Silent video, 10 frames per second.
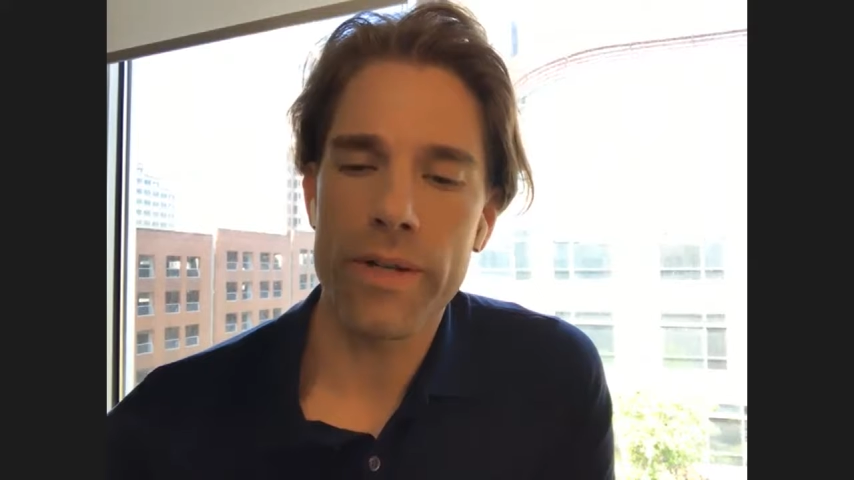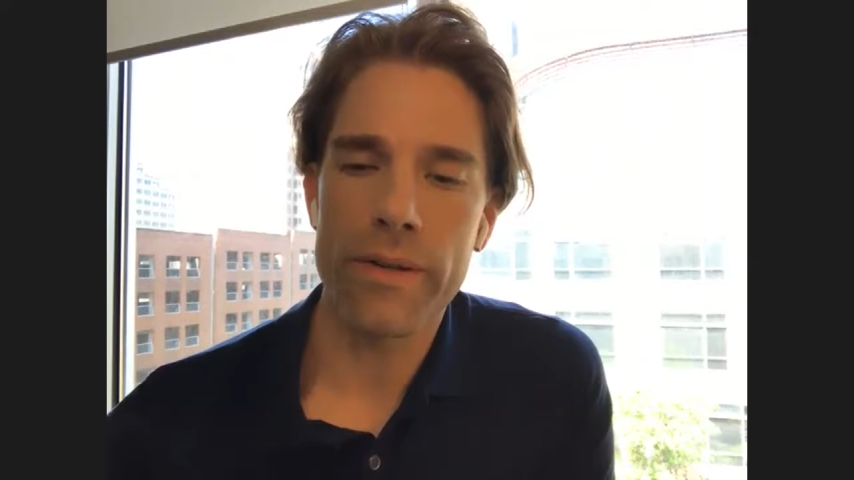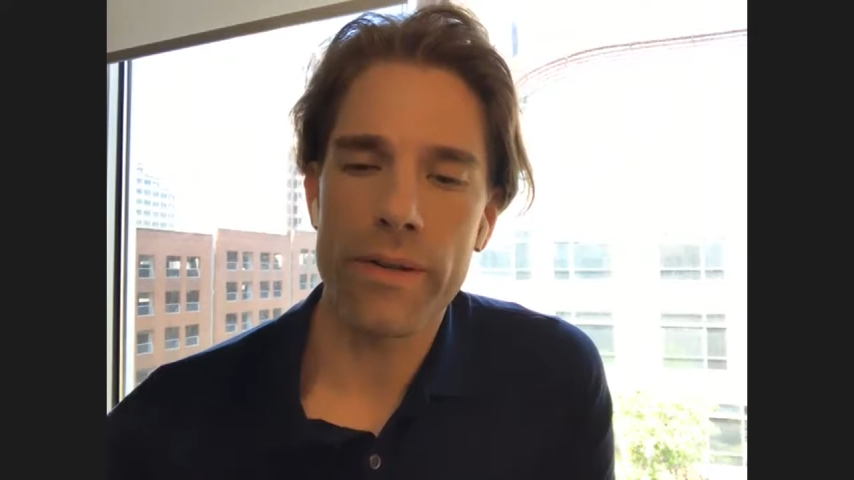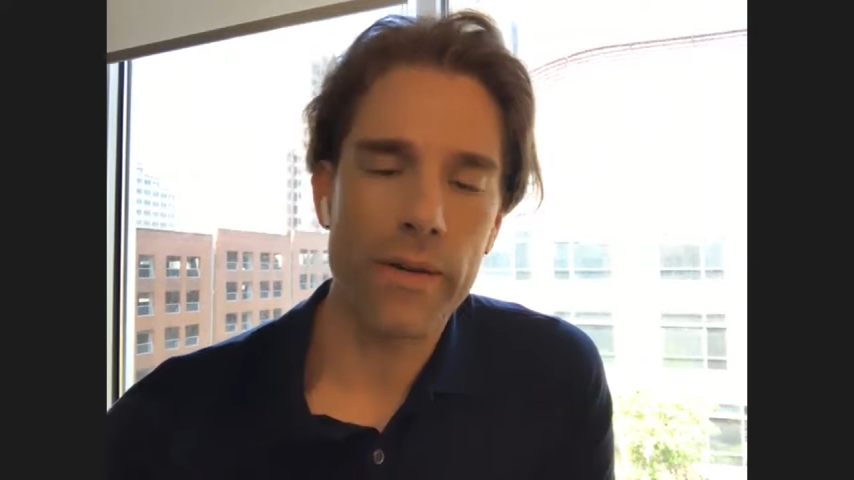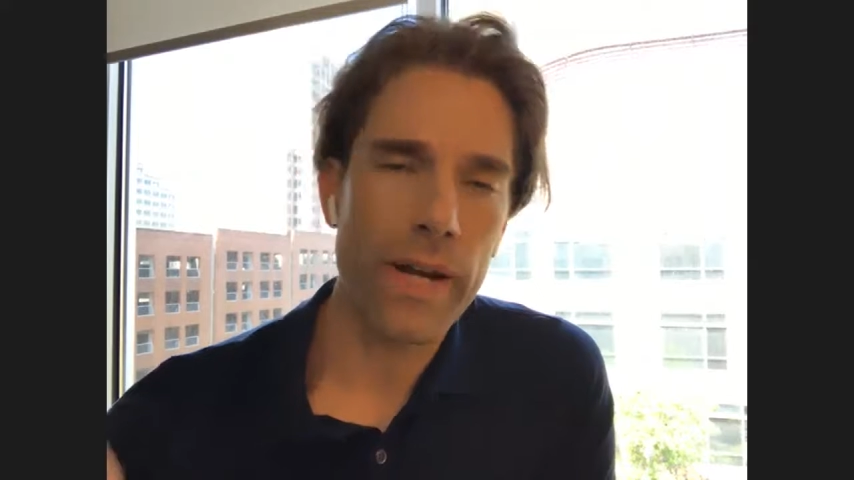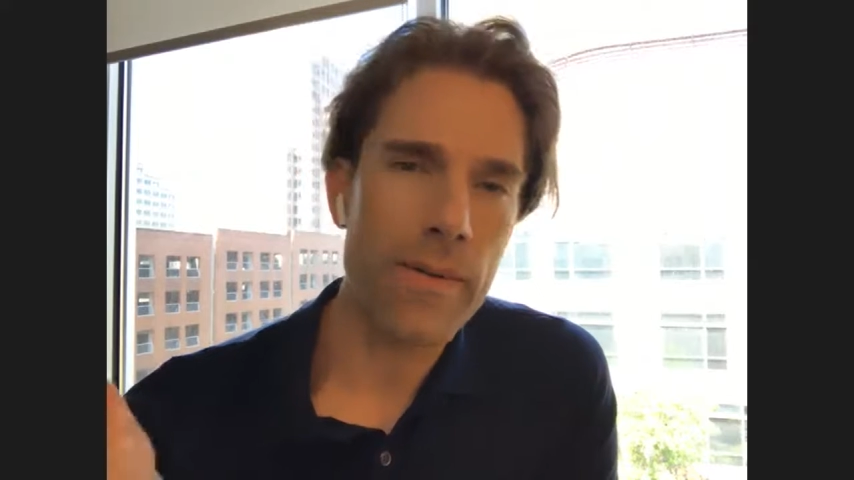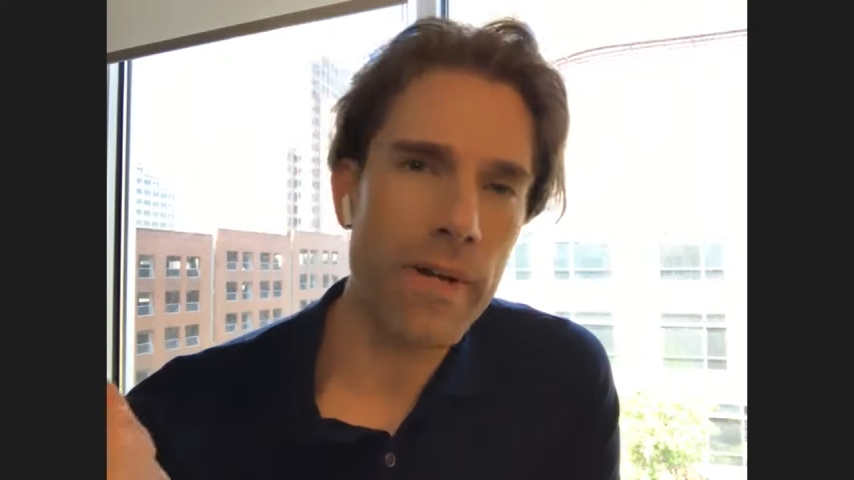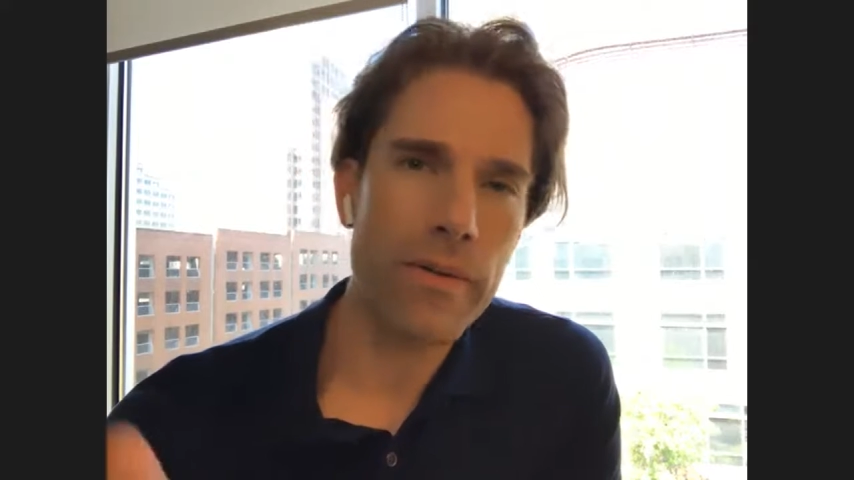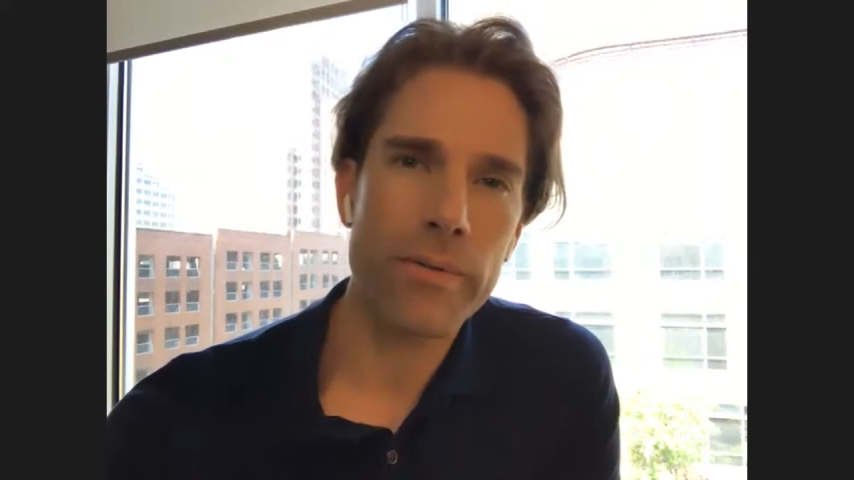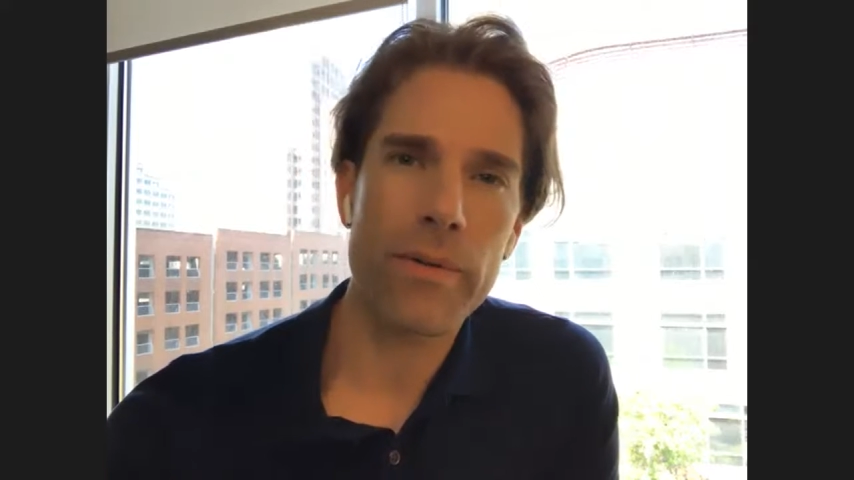they're like, okay, I'm going
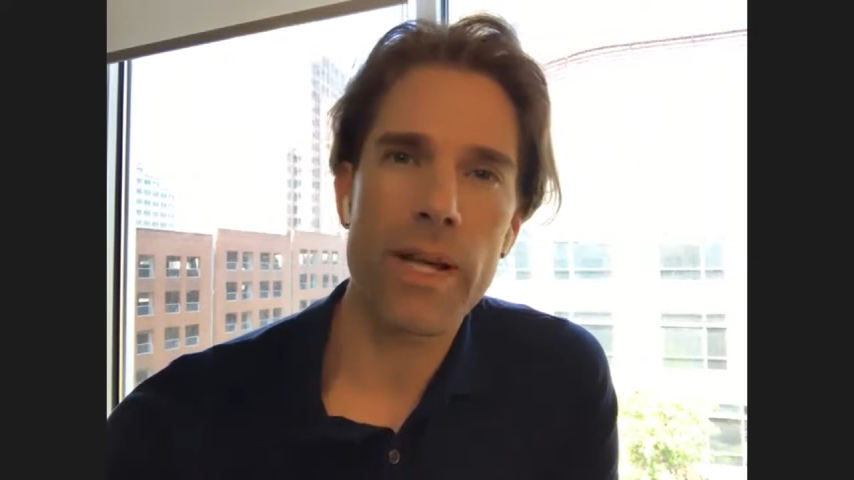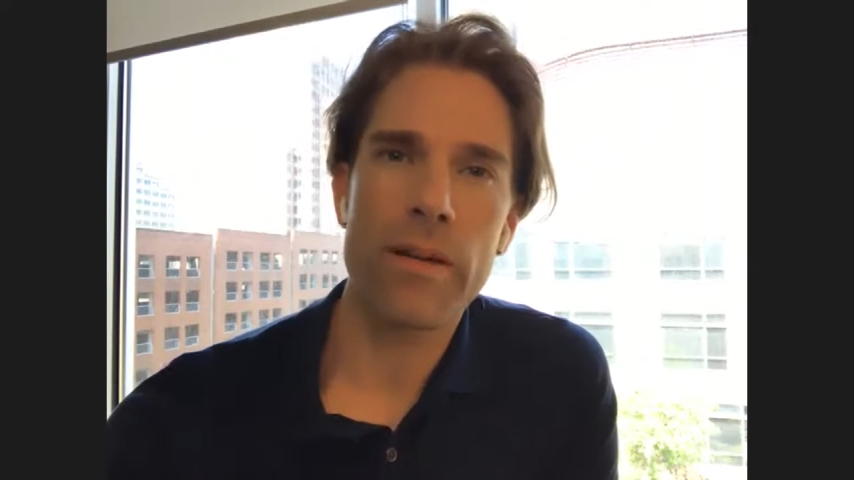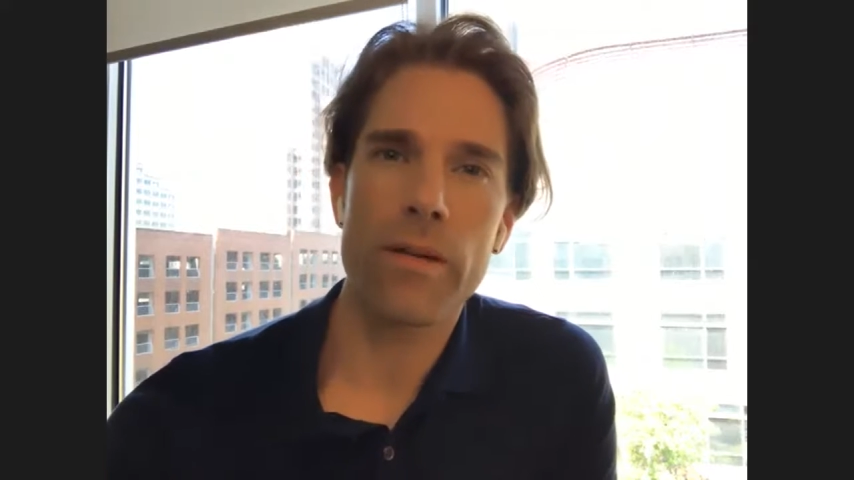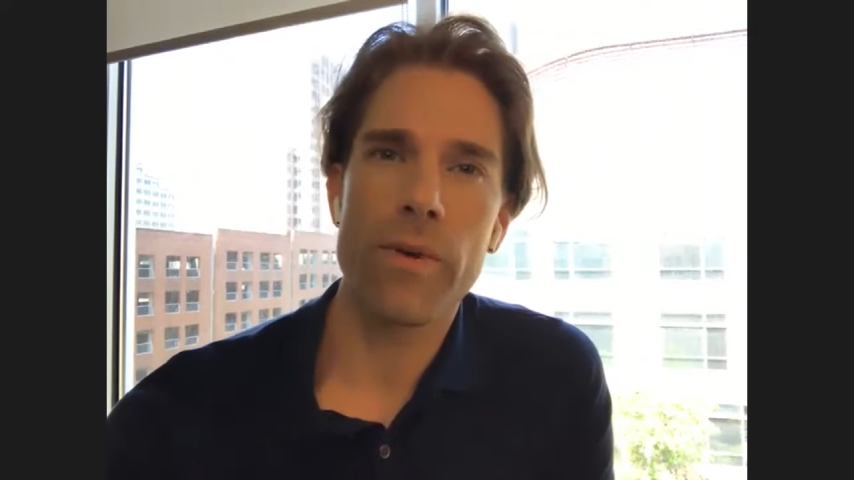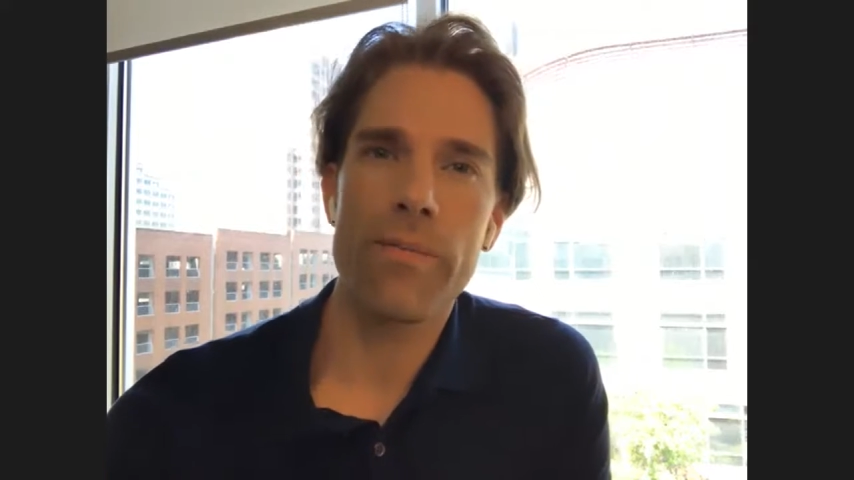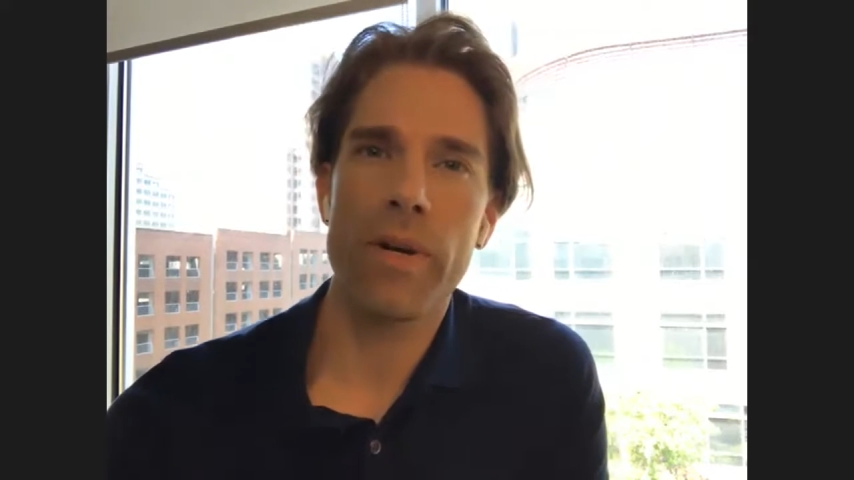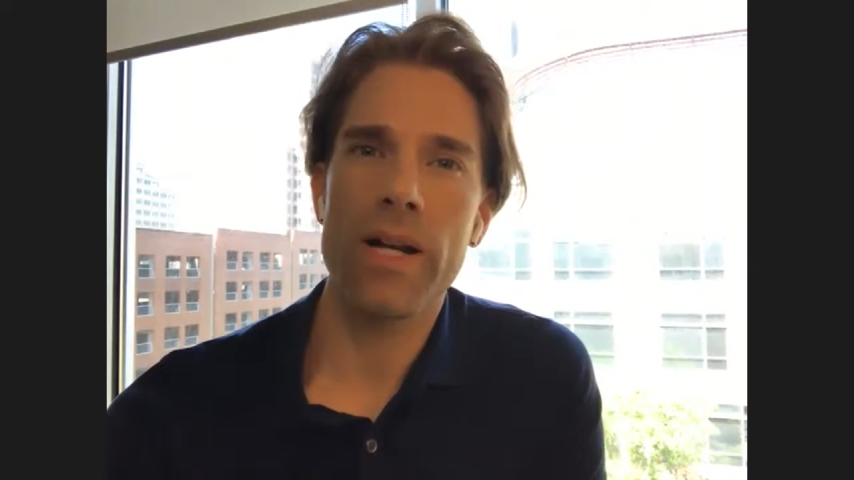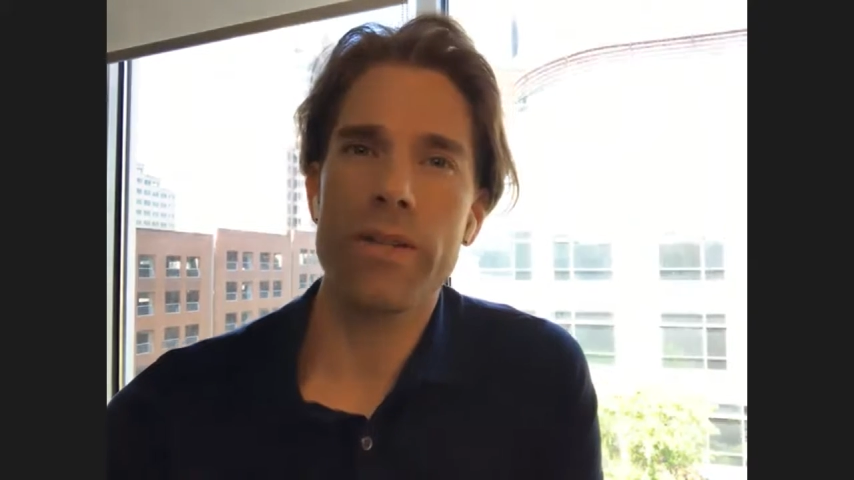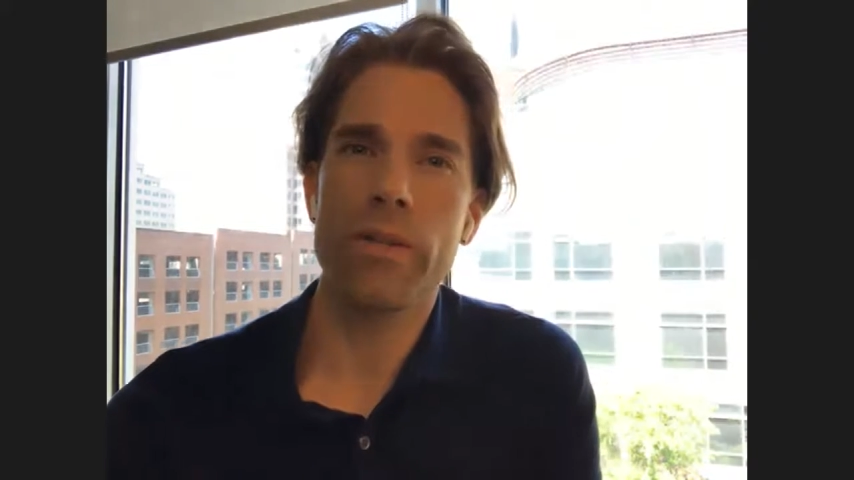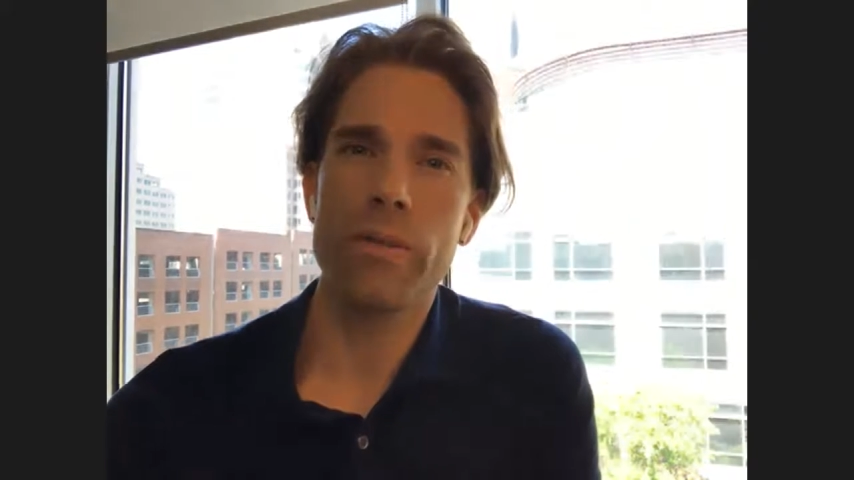to throw down on a web project.